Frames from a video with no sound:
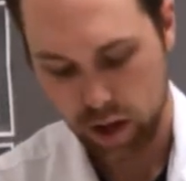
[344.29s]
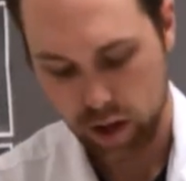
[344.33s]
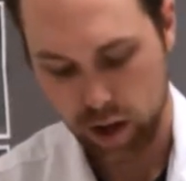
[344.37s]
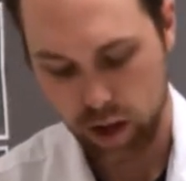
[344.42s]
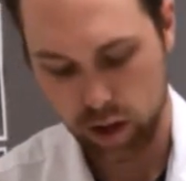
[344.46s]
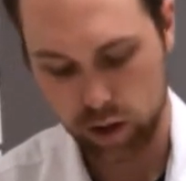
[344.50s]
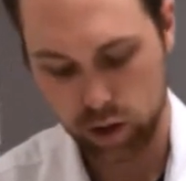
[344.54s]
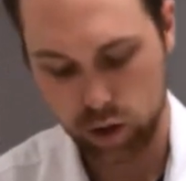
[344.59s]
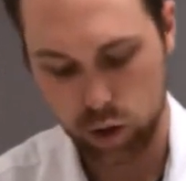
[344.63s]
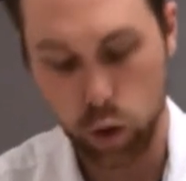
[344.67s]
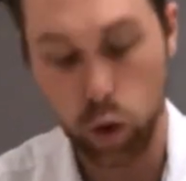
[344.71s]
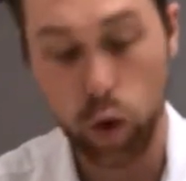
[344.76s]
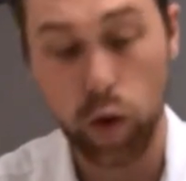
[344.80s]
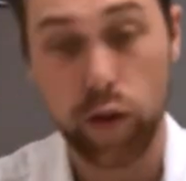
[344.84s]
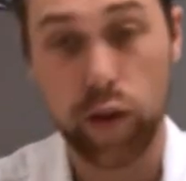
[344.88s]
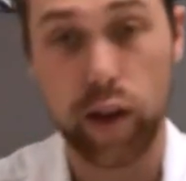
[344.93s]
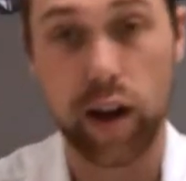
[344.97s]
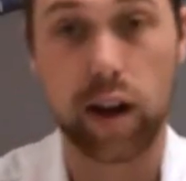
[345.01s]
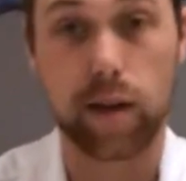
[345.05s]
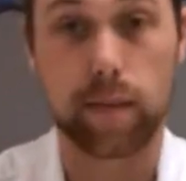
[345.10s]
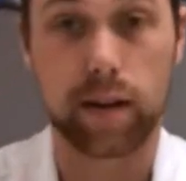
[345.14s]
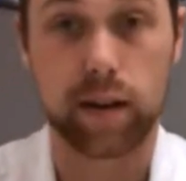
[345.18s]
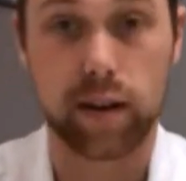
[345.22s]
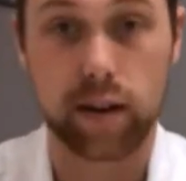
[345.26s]
Now the cool
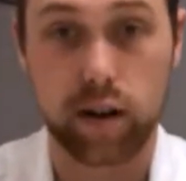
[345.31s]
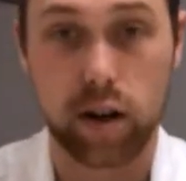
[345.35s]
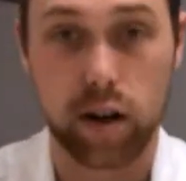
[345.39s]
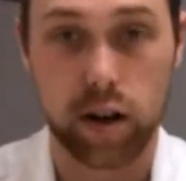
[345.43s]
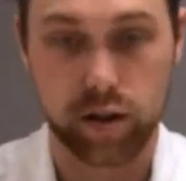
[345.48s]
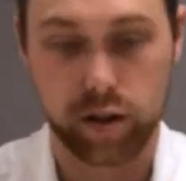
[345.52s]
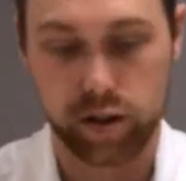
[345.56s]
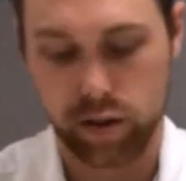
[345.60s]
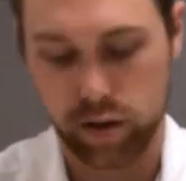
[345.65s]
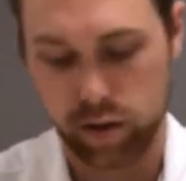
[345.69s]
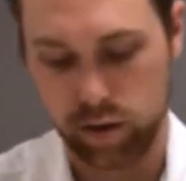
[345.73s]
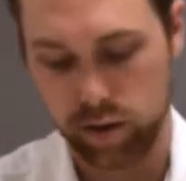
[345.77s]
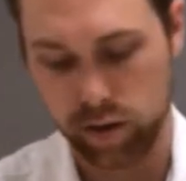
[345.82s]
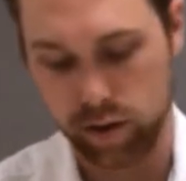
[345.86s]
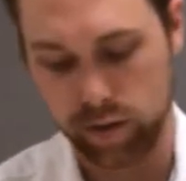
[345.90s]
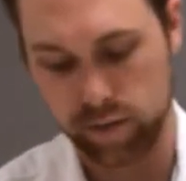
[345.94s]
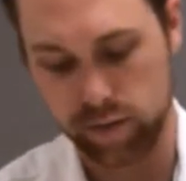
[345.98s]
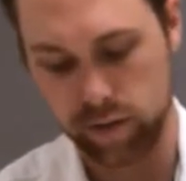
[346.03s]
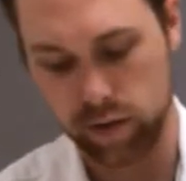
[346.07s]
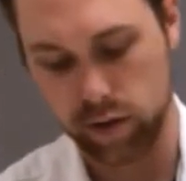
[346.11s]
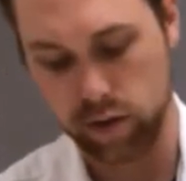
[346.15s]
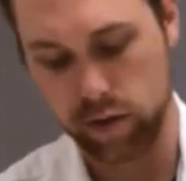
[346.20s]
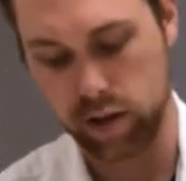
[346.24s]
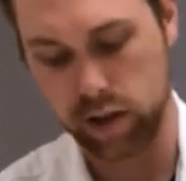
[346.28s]
thing about a non-Newtonian
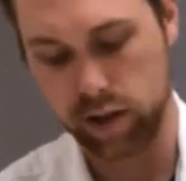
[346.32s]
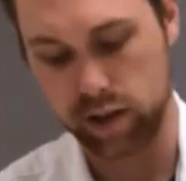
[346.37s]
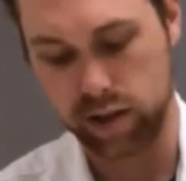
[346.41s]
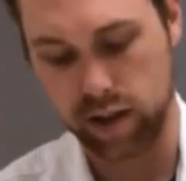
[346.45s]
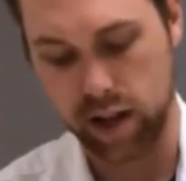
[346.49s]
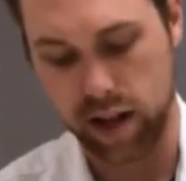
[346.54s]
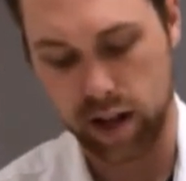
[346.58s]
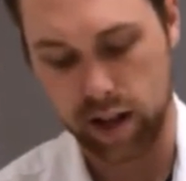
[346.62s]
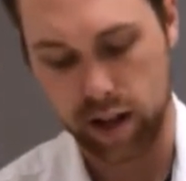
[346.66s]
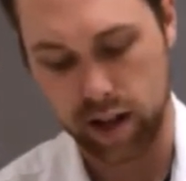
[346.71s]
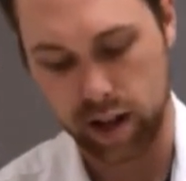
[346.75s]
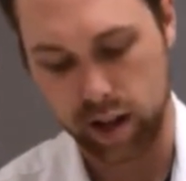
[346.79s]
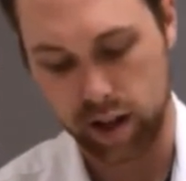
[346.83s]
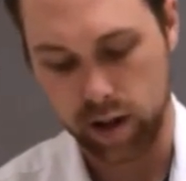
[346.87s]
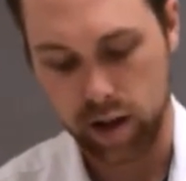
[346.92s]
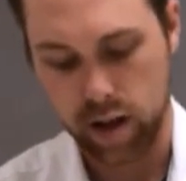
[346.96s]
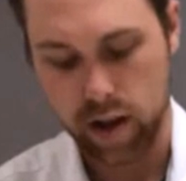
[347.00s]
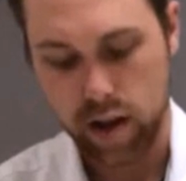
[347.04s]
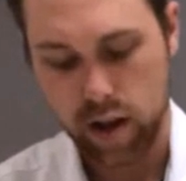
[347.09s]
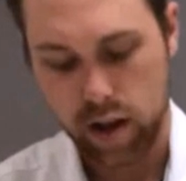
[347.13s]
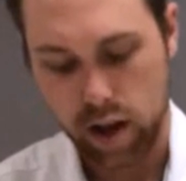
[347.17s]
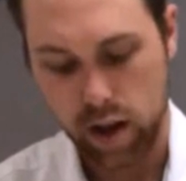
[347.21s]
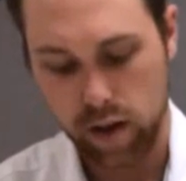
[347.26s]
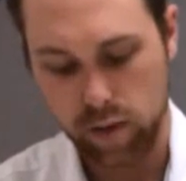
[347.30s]
fluid is that, like,
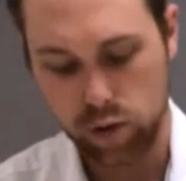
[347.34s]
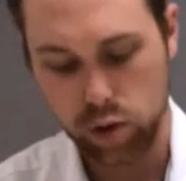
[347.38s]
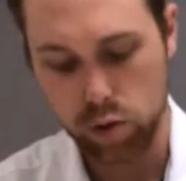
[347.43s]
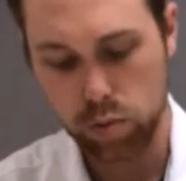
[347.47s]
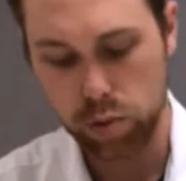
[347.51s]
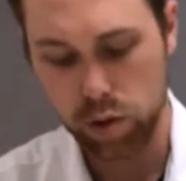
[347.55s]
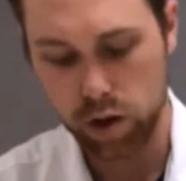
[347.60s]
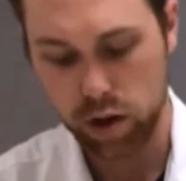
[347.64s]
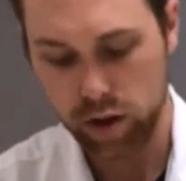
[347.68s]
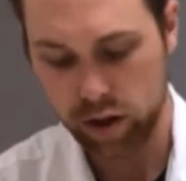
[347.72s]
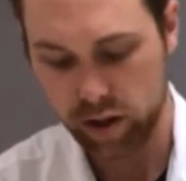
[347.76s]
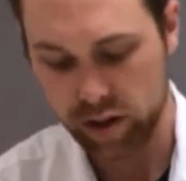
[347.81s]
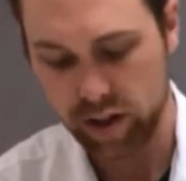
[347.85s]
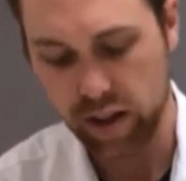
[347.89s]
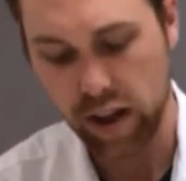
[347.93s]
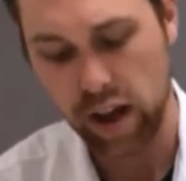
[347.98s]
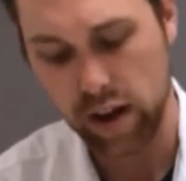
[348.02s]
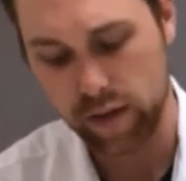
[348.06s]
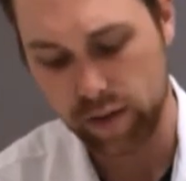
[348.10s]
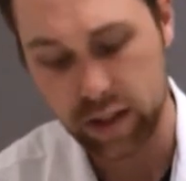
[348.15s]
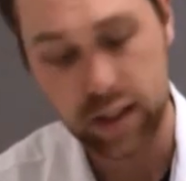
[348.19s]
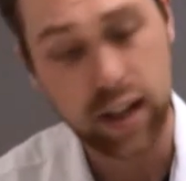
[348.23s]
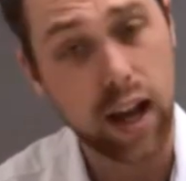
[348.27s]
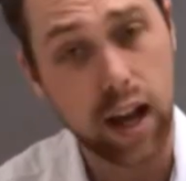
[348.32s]
if you put it on the
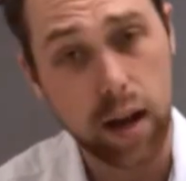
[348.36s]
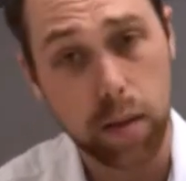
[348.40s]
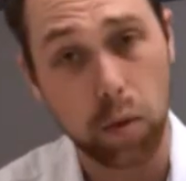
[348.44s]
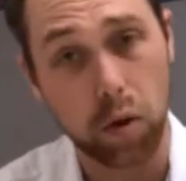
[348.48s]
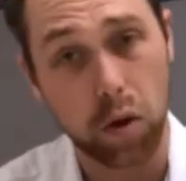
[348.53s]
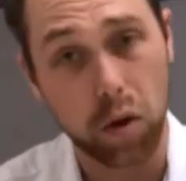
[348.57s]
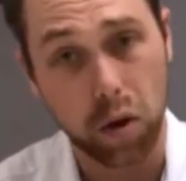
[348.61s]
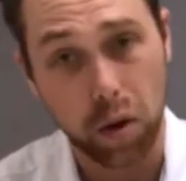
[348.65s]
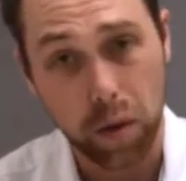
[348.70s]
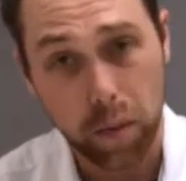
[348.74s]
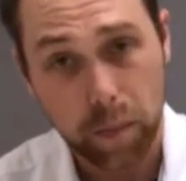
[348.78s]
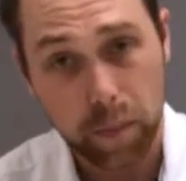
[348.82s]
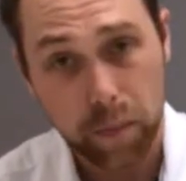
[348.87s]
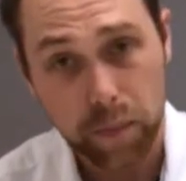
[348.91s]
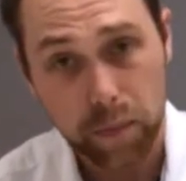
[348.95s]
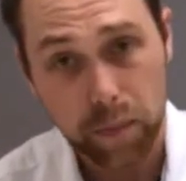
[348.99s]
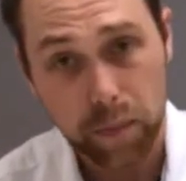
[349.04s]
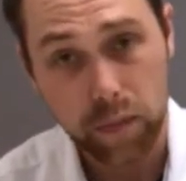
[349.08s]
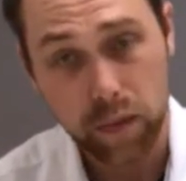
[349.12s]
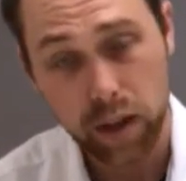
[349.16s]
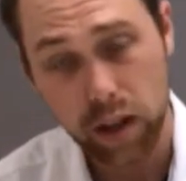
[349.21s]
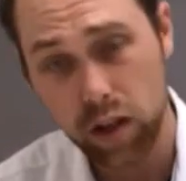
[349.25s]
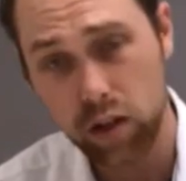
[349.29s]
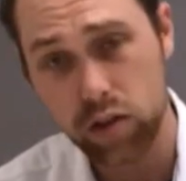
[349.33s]
side of a table,
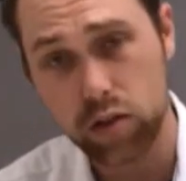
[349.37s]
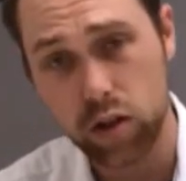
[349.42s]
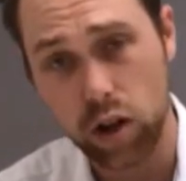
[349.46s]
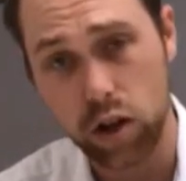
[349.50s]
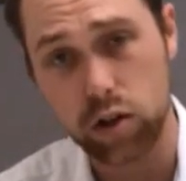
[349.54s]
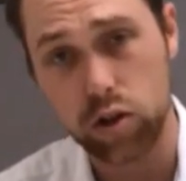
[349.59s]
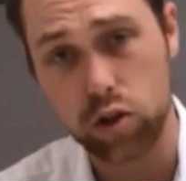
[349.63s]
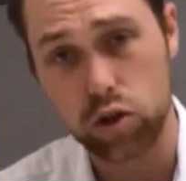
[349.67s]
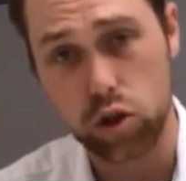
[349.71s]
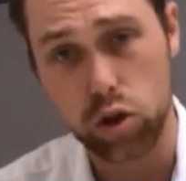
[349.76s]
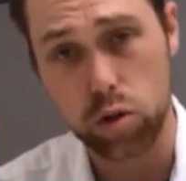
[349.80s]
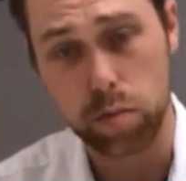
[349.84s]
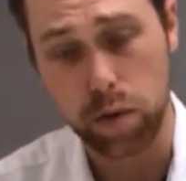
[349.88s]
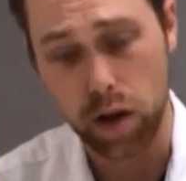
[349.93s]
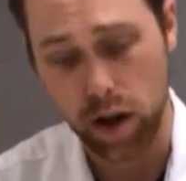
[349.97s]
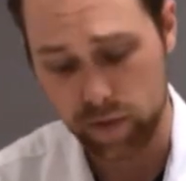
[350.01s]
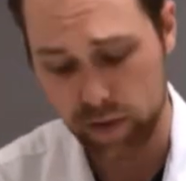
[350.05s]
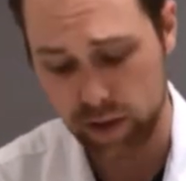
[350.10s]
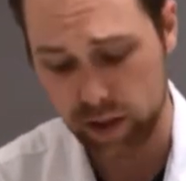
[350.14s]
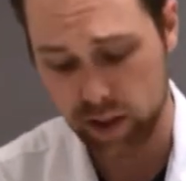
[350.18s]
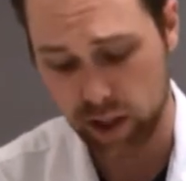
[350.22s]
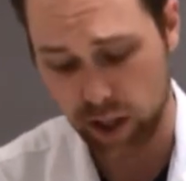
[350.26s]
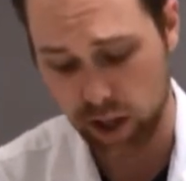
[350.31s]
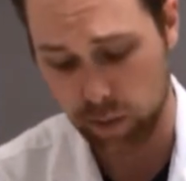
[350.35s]
it'll start to droop
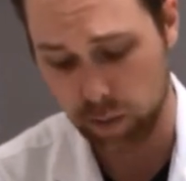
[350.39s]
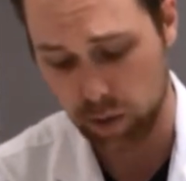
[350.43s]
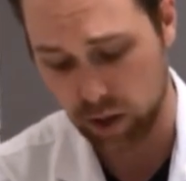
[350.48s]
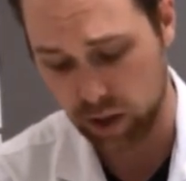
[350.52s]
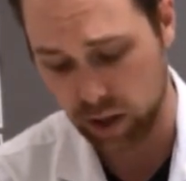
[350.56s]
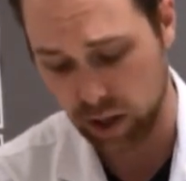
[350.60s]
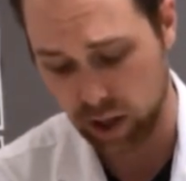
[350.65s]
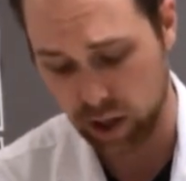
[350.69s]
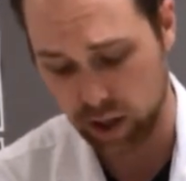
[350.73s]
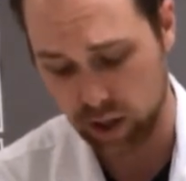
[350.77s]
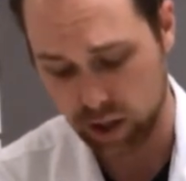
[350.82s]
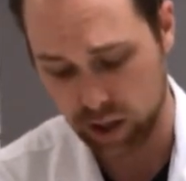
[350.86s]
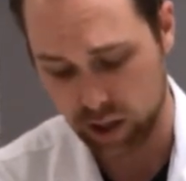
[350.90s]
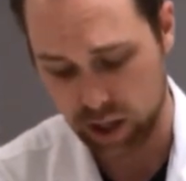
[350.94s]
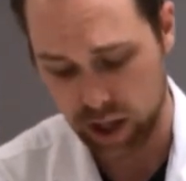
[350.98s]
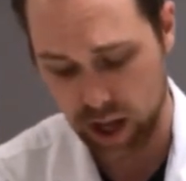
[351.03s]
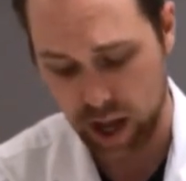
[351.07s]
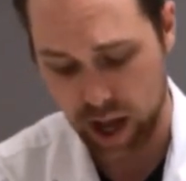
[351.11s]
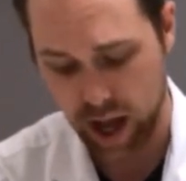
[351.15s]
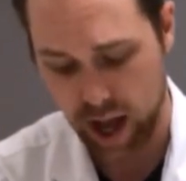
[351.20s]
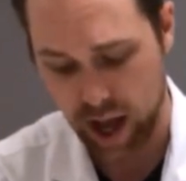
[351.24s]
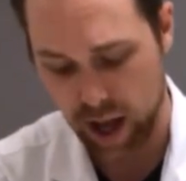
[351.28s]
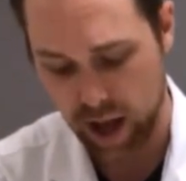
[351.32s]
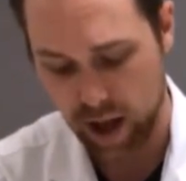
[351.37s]
off the table at the end of the
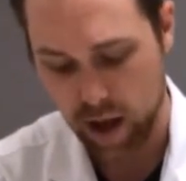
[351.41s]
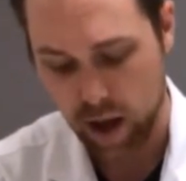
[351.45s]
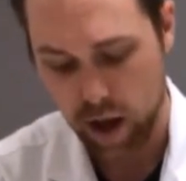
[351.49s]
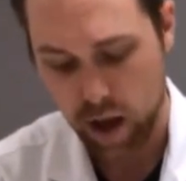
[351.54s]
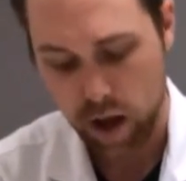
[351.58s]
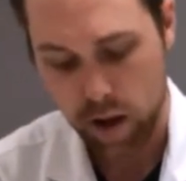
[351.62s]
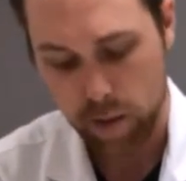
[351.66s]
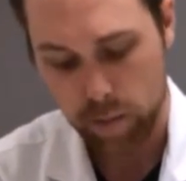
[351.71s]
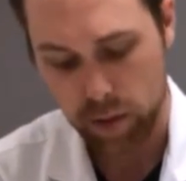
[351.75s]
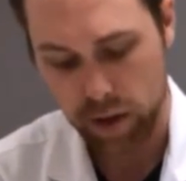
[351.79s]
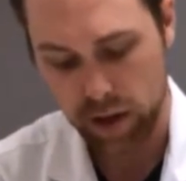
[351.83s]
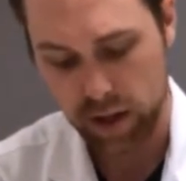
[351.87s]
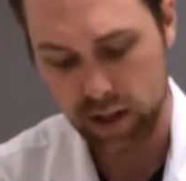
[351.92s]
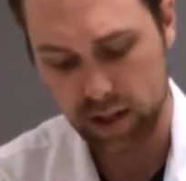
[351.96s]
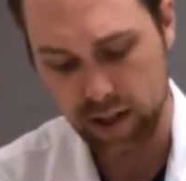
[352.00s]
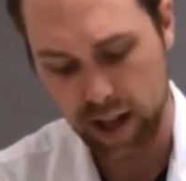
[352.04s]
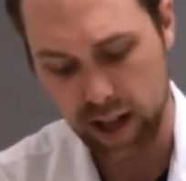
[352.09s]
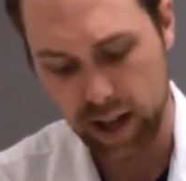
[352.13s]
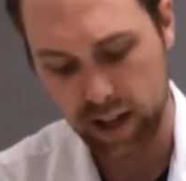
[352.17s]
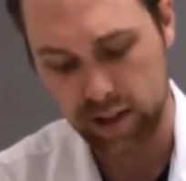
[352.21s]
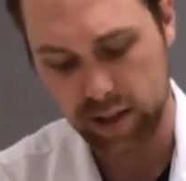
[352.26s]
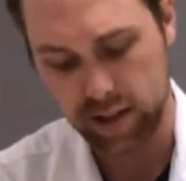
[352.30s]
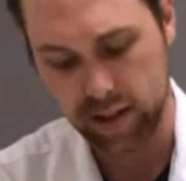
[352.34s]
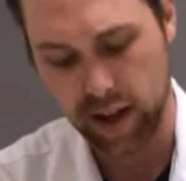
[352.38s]
day, but it
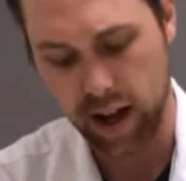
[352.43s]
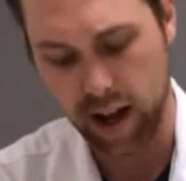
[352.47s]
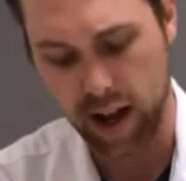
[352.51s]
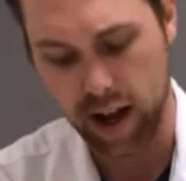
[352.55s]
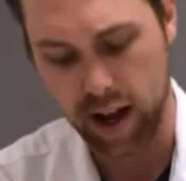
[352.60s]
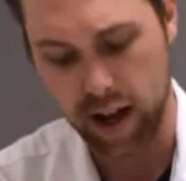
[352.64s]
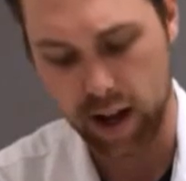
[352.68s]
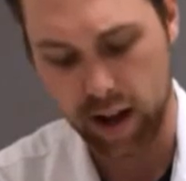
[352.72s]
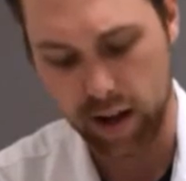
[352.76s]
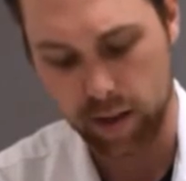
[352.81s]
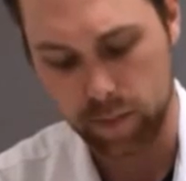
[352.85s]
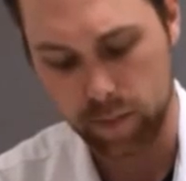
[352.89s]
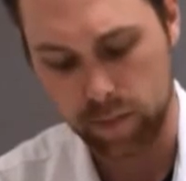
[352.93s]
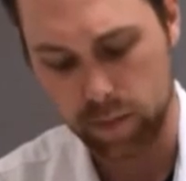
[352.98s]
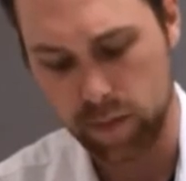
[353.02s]
takes time.